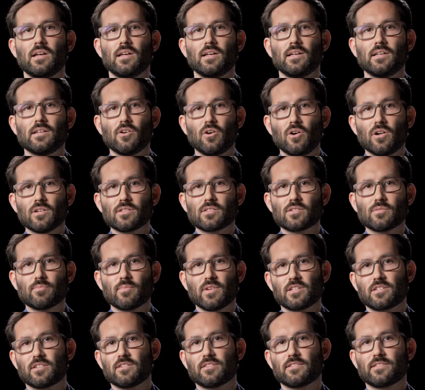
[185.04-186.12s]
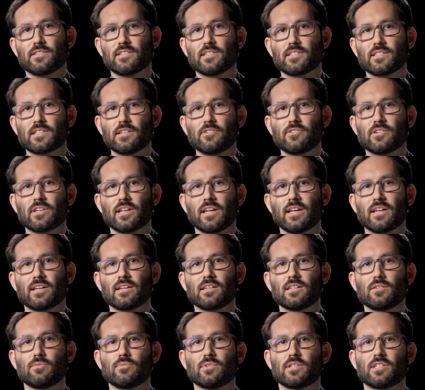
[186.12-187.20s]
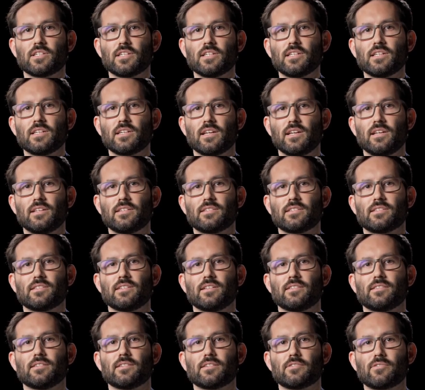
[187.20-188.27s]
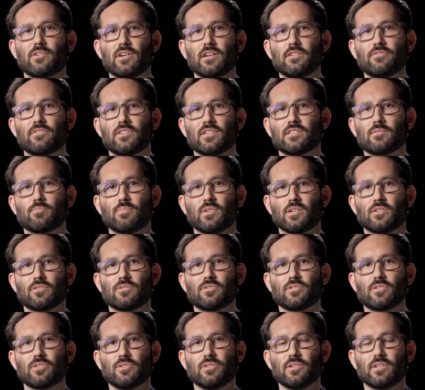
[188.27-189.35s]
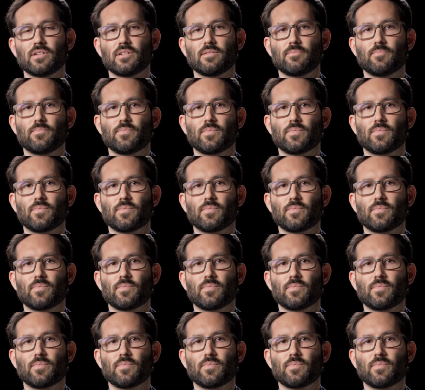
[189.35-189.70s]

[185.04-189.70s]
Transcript: It also measures the steering angle, which indicates that the driver is about to turn.